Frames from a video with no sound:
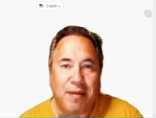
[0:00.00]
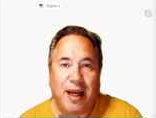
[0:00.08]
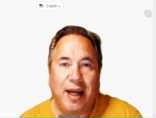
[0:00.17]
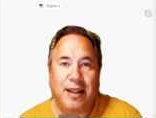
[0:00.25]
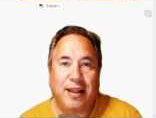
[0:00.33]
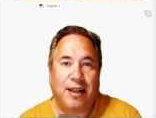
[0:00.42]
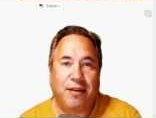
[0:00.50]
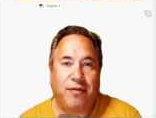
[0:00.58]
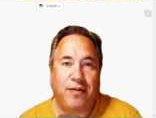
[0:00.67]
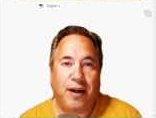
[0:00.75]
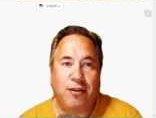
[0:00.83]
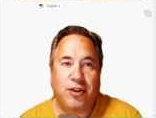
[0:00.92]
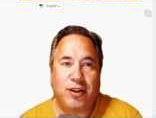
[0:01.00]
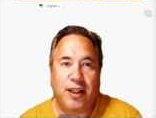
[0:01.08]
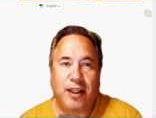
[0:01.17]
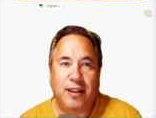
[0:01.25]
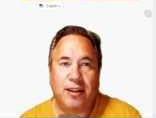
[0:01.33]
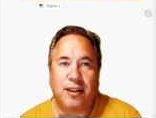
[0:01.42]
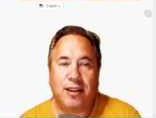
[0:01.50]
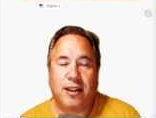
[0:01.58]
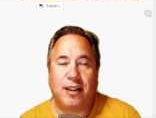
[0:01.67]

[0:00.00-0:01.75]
And there are faucets.